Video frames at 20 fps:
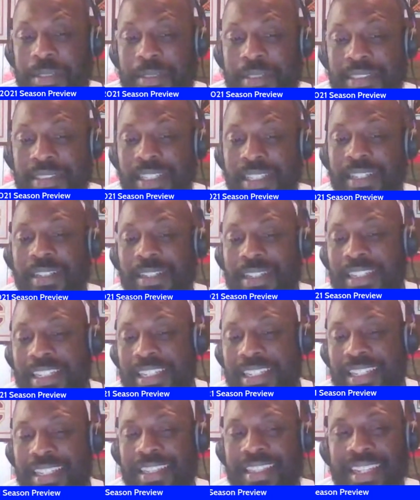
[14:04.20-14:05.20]
Southern can
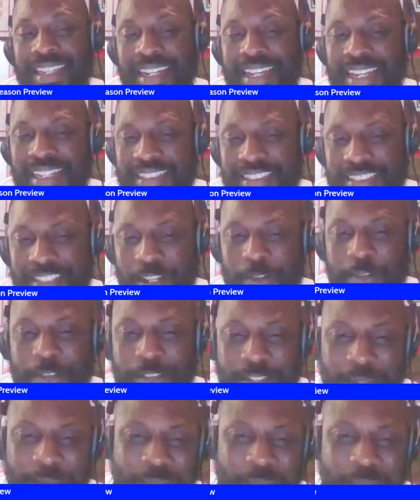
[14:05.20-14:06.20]
get that hex off of
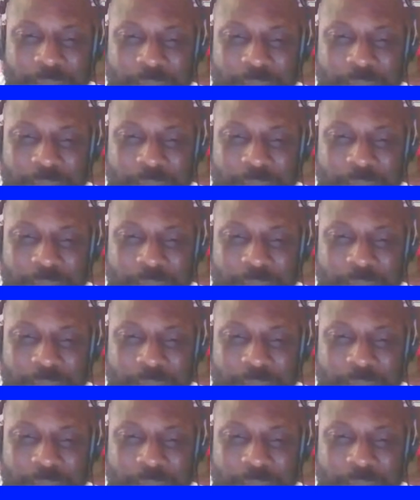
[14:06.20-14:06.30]
them,